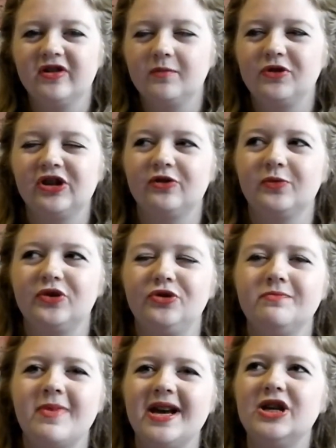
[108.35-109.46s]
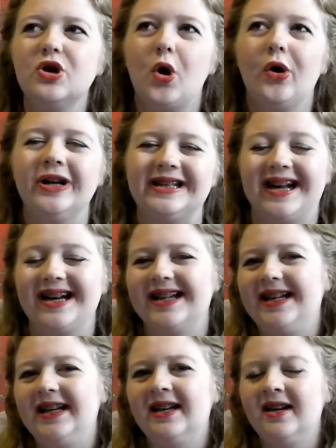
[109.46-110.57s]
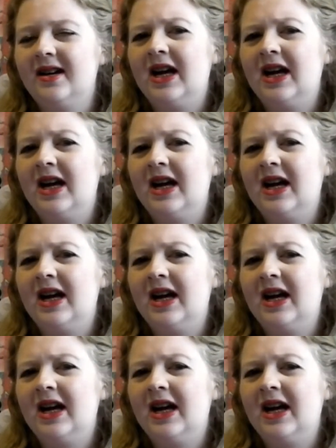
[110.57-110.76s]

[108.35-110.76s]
subjects which you may not exactly